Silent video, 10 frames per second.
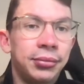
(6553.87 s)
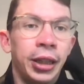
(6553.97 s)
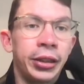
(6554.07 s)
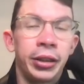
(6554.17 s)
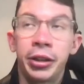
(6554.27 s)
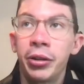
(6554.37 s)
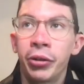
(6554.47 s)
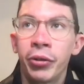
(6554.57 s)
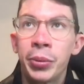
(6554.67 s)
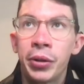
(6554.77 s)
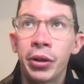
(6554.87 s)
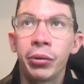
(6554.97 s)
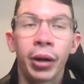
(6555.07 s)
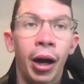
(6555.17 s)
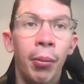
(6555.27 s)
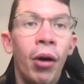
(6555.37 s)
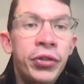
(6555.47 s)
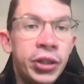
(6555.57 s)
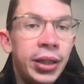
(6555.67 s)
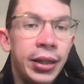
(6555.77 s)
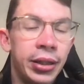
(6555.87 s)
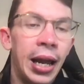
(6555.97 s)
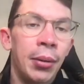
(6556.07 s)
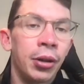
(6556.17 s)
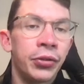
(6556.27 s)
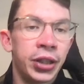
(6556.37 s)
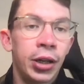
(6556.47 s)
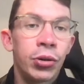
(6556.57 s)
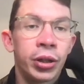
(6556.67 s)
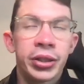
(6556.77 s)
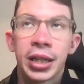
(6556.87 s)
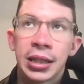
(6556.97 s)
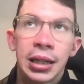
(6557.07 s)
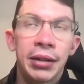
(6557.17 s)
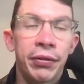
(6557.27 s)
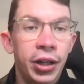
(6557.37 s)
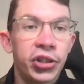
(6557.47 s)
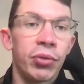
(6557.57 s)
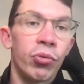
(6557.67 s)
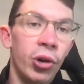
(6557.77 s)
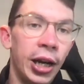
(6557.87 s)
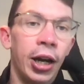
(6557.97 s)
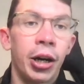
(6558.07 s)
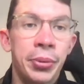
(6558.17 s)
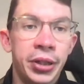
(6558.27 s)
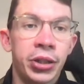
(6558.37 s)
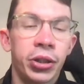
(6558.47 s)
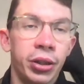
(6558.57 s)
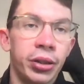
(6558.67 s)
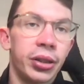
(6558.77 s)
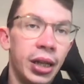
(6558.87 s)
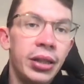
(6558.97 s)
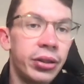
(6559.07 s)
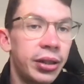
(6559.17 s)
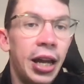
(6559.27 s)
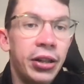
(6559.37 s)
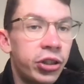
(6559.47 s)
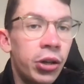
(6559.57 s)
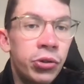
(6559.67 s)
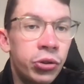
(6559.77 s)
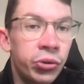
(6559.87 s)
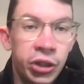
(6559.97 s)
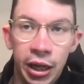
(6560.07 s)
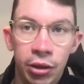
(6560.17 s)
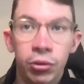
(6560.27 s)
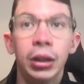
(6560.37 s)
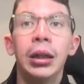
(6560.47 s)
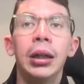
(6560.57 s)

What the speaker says: I don't agree with you. Obviously, there's an element of skill. Consistently finishing really high positions that shows your skill.